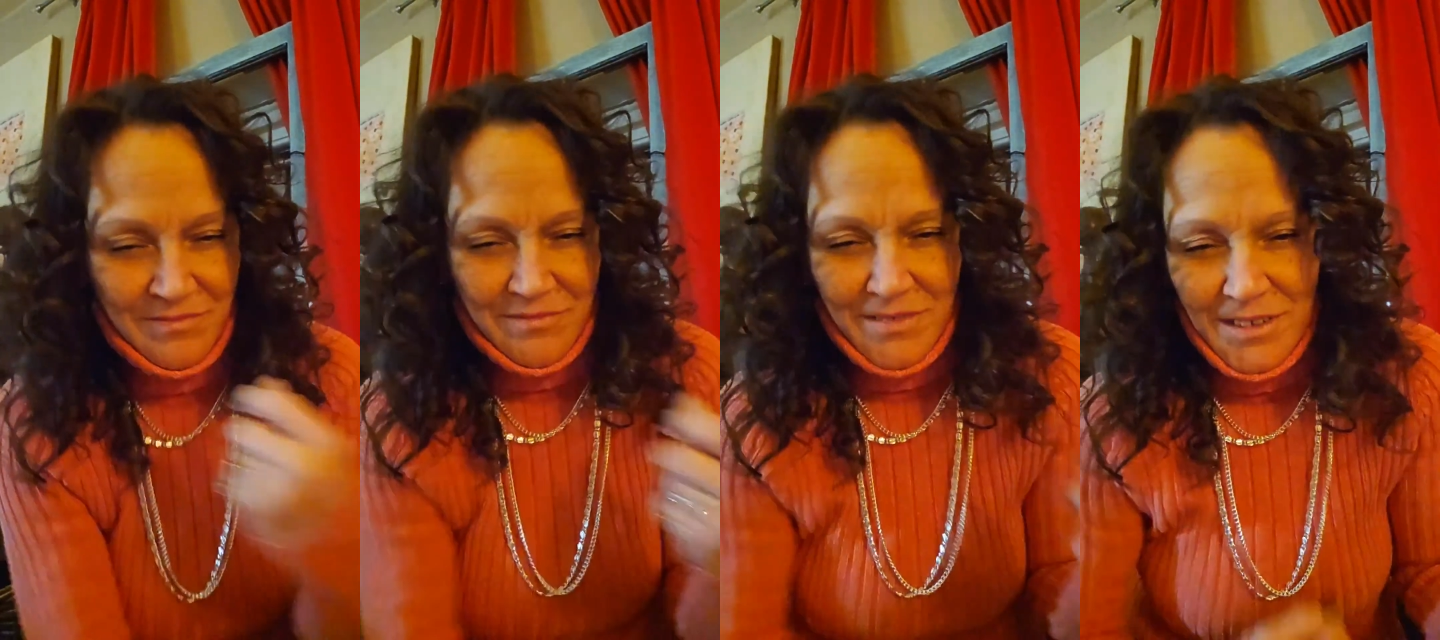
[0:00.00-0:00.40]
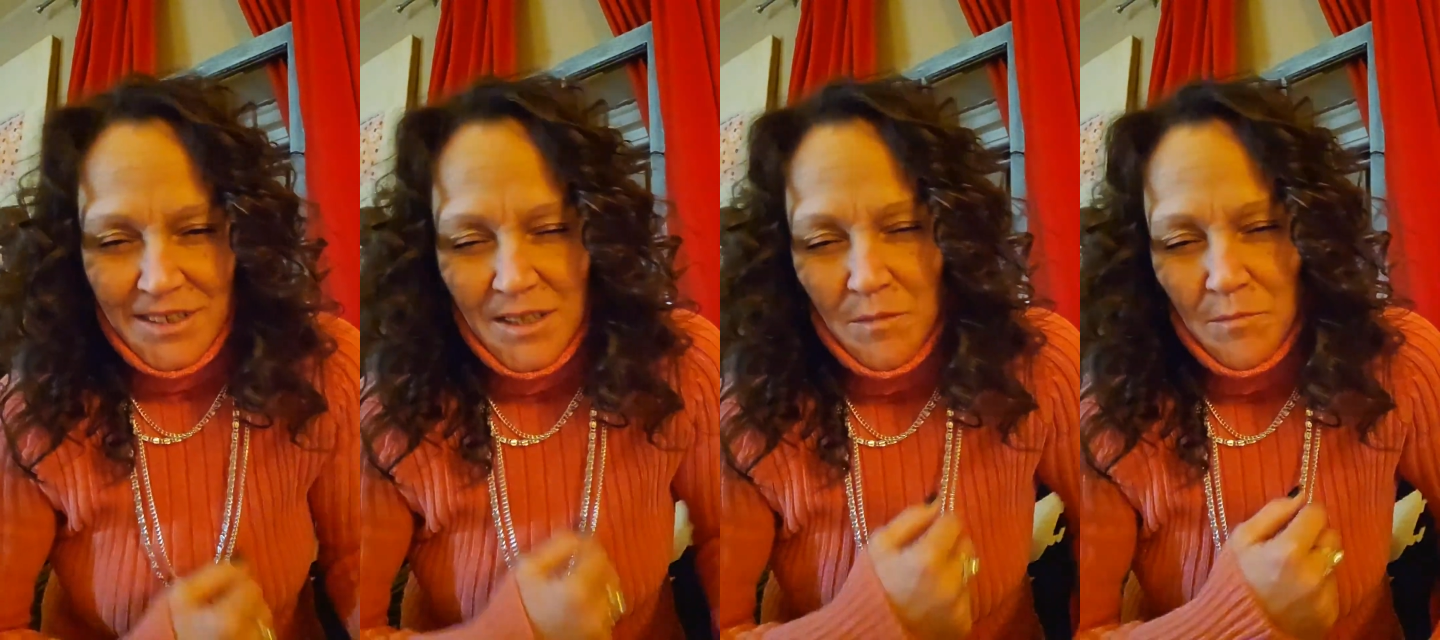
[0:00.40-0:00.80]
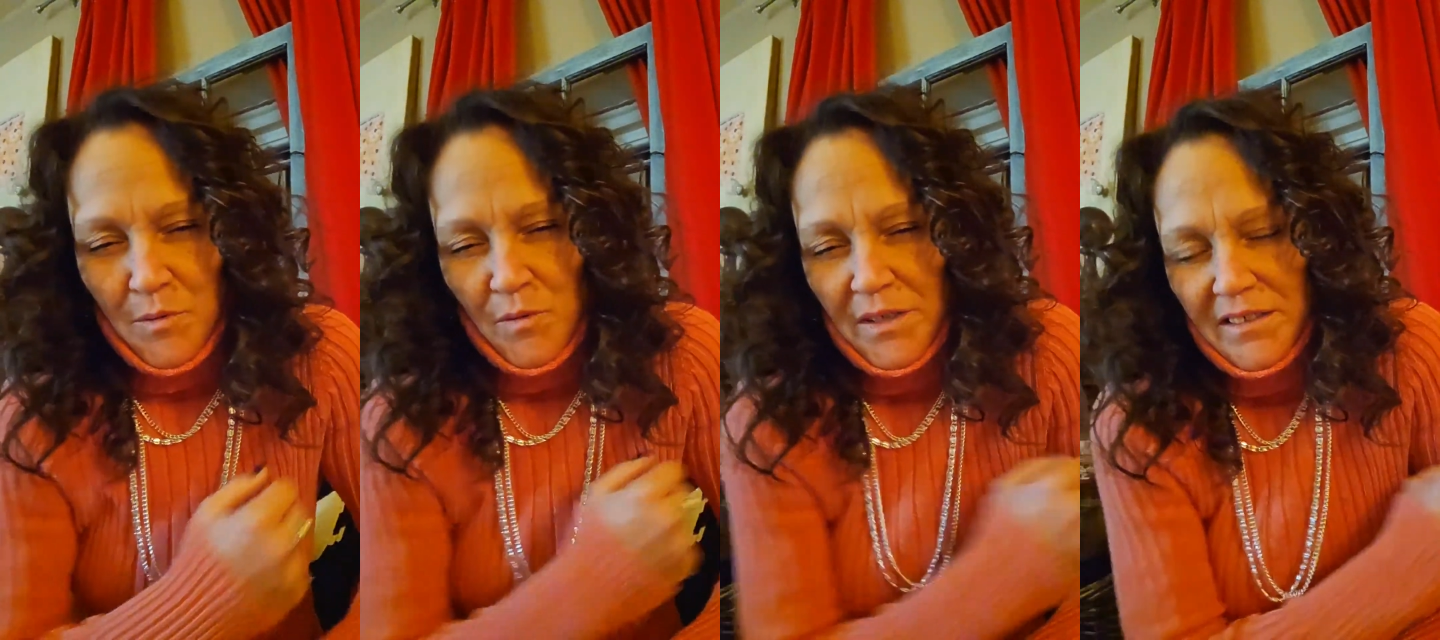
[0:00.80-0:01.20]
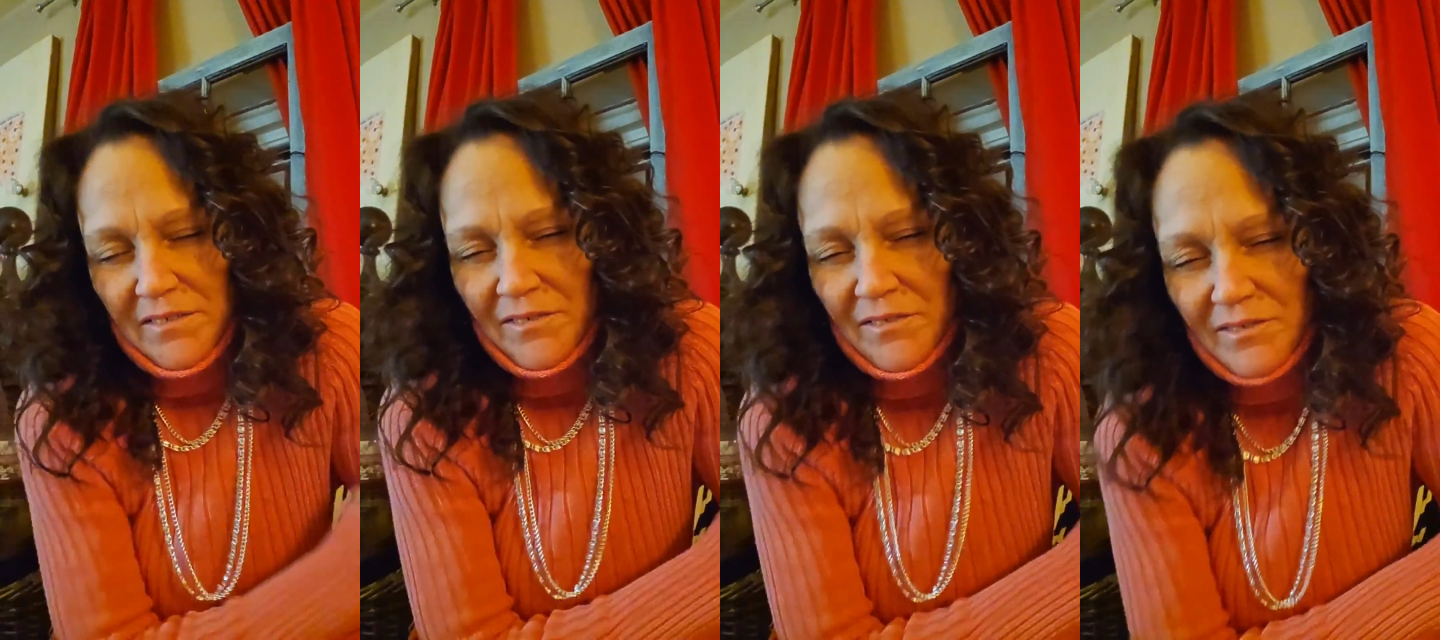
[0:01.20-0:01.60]
at some point
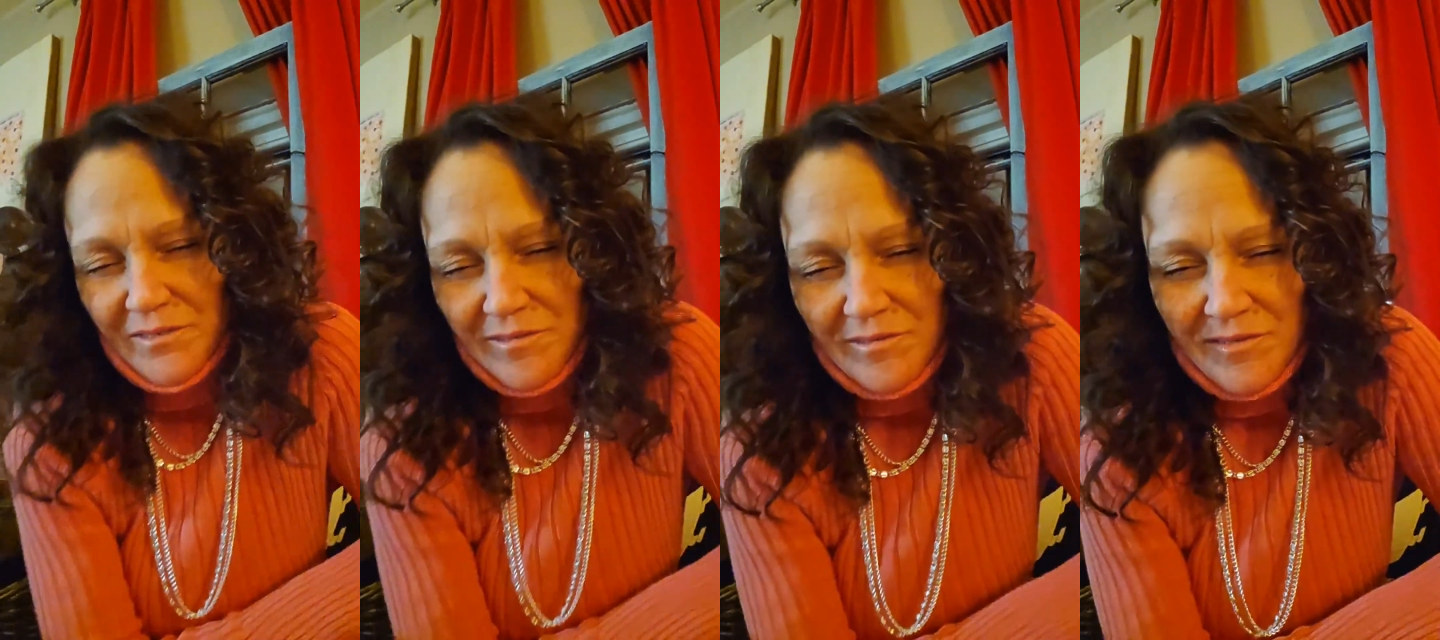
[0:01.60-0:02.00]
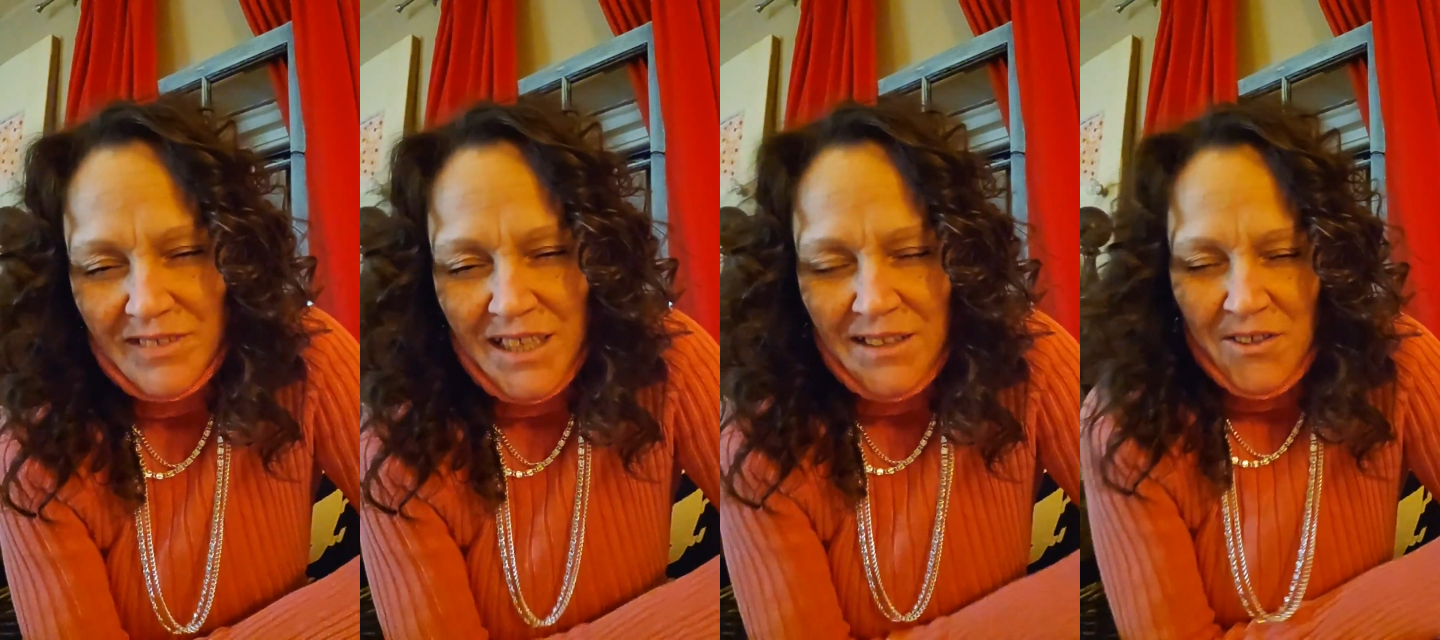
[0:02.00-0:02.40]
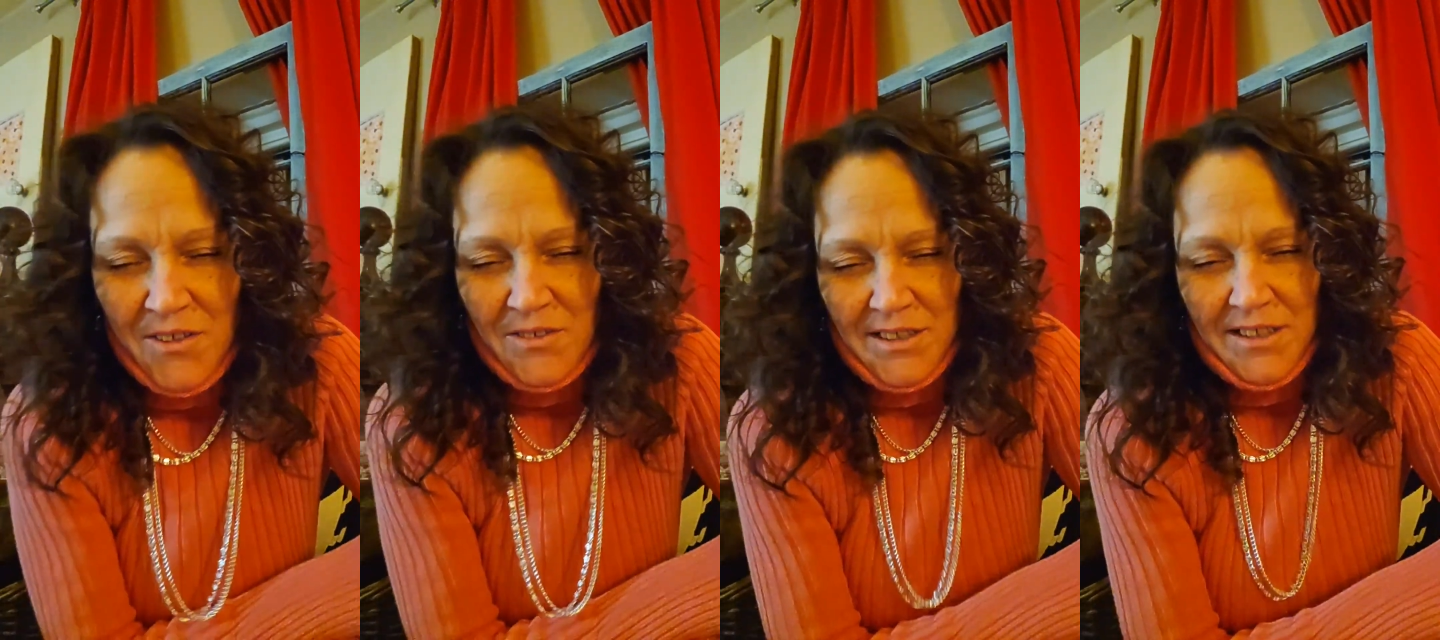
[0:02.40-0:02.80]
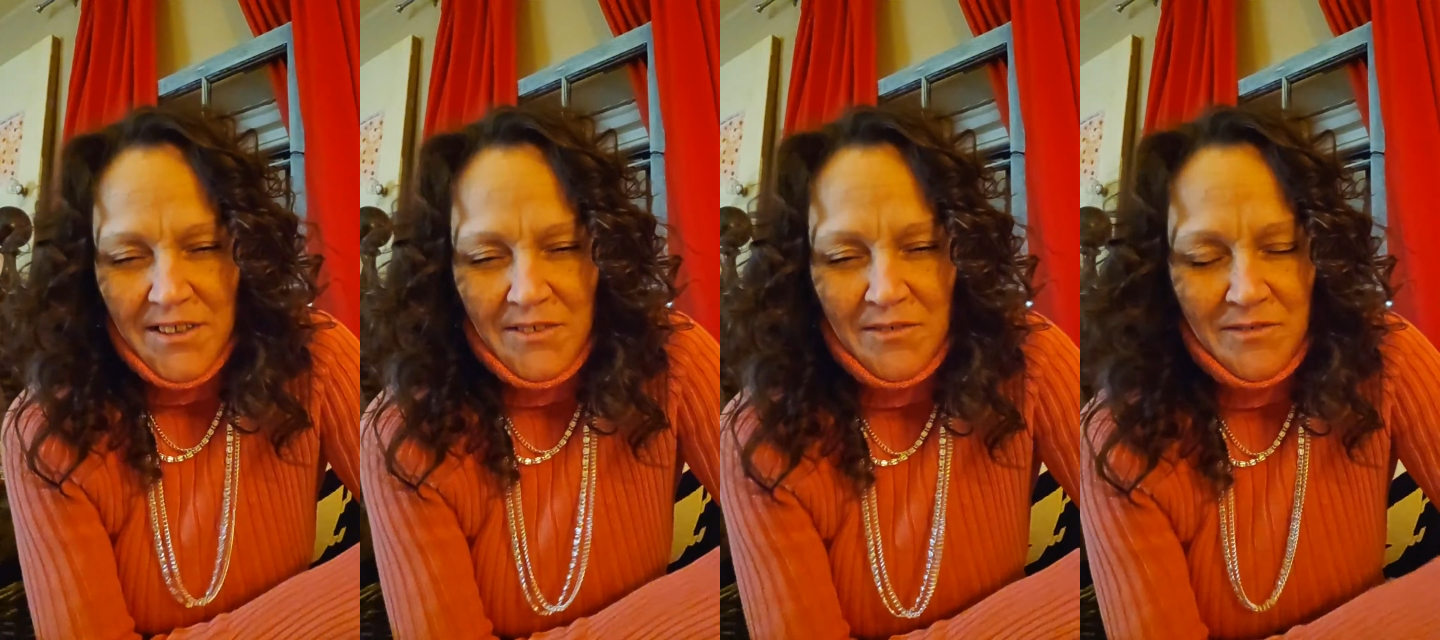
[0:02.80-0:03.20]
not long ago.
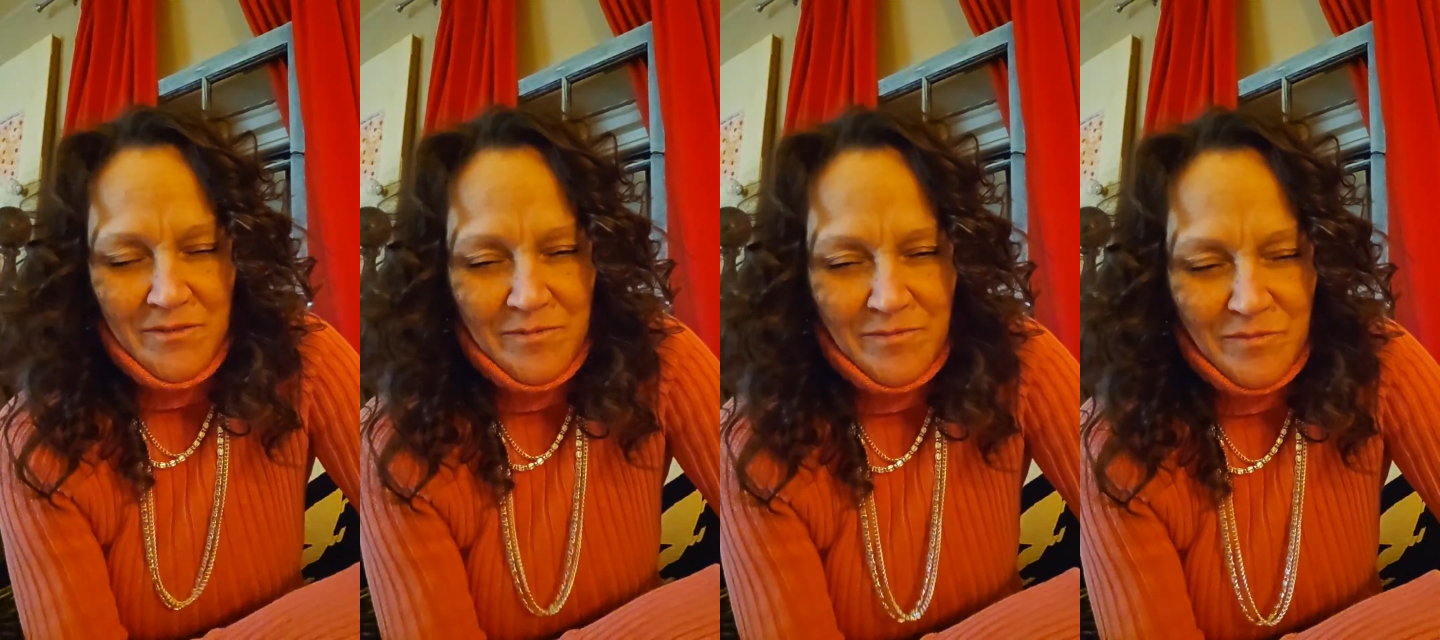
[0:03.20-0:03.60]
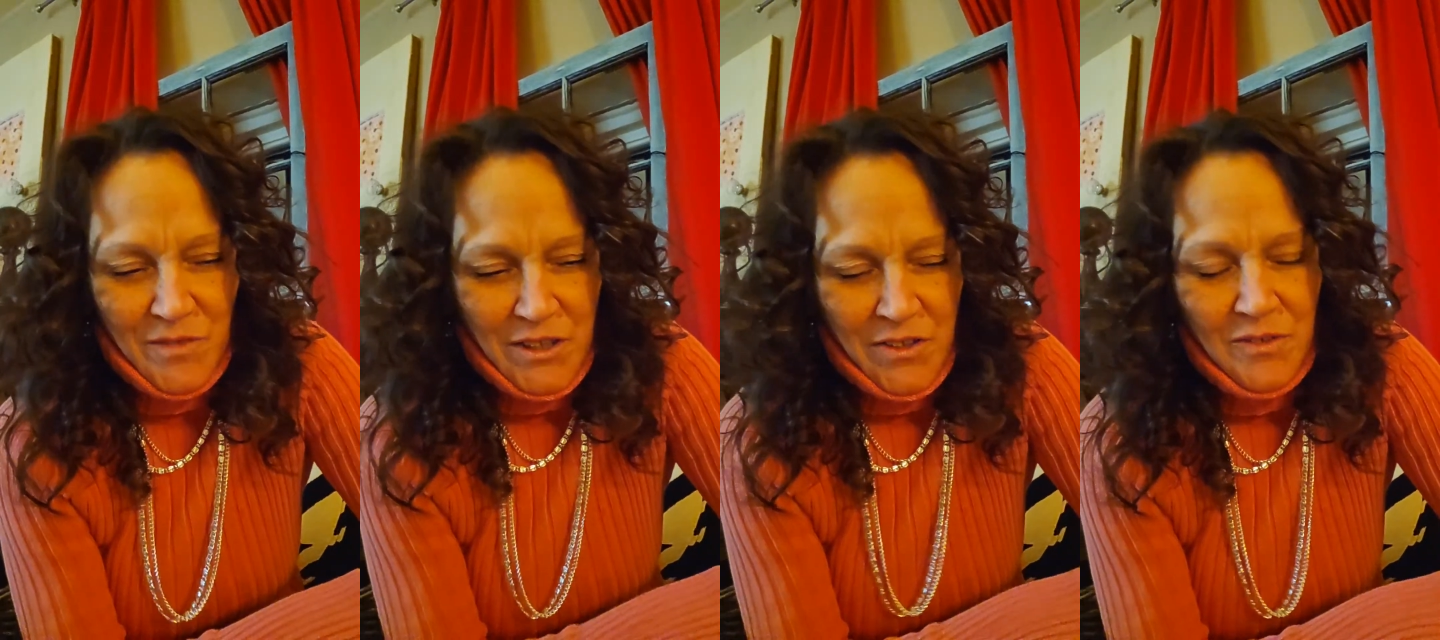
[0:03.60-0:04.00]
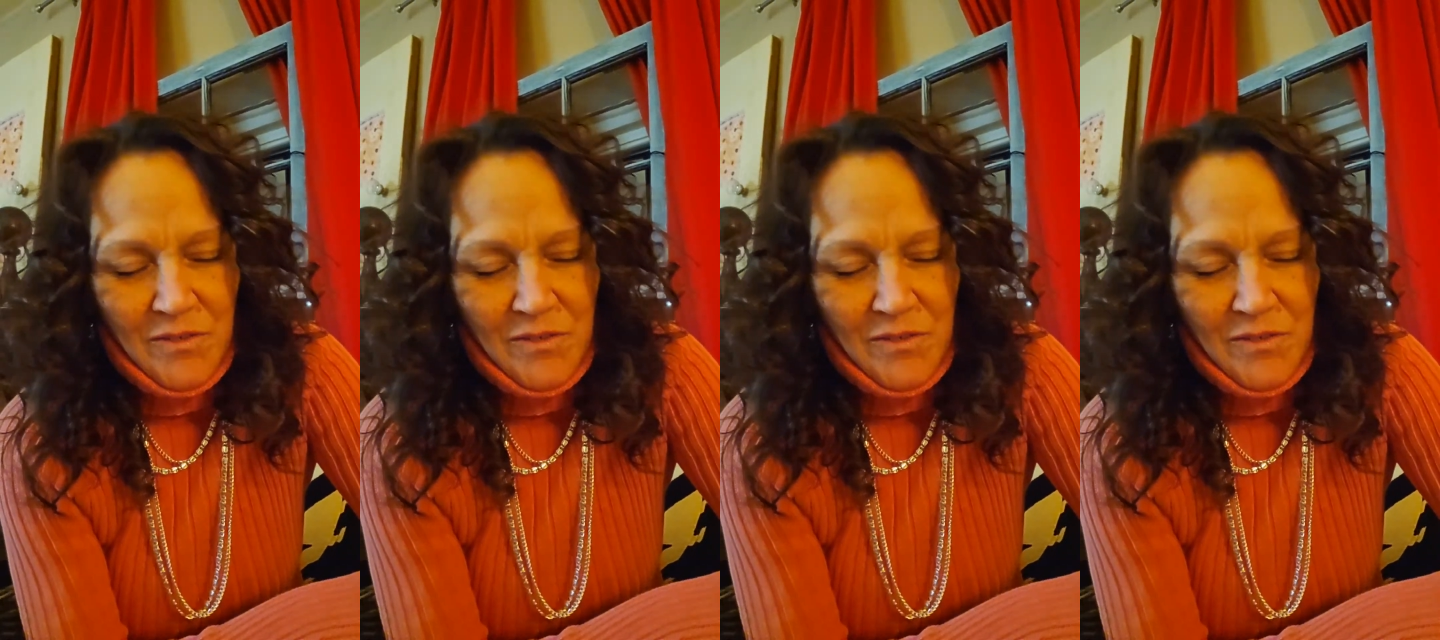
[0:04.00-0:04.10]
Well,